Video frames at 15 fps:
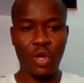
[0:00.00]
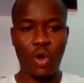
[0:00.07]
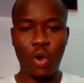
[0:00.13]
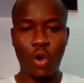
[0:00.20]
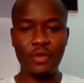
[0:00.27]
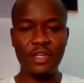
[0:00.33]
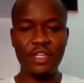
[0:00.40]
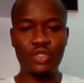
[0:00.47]

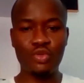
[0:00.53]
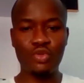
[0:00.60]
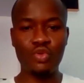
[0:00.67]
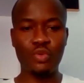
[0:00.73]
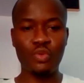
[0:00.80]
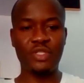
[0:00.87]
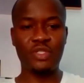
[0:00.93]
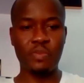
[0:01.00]
All you need to
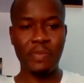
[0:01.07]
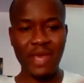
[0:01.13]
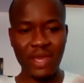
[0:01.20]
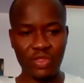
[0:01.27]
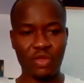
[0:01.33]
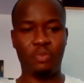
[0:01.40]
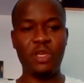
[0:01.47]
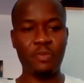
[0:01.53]
do is make
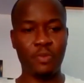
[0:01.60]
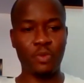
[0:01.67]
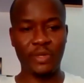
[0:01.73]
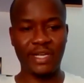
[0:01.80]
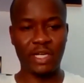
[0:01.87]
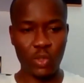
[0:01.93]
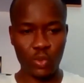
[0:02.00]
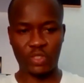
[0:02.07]
the people
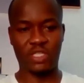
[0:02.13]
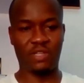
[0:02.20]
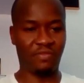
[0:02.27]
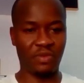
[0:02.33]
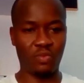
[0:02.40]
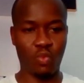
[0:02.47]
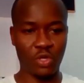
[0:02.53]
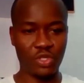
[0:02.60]
inclusive
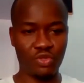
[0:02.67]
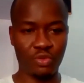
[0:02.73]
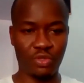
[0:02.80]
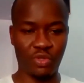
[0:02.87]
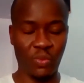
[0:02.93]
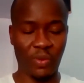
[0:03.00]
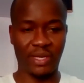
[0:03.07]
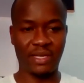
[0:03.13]
in what you're
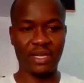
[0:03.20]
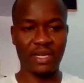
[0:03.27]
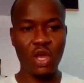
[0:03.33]
doing.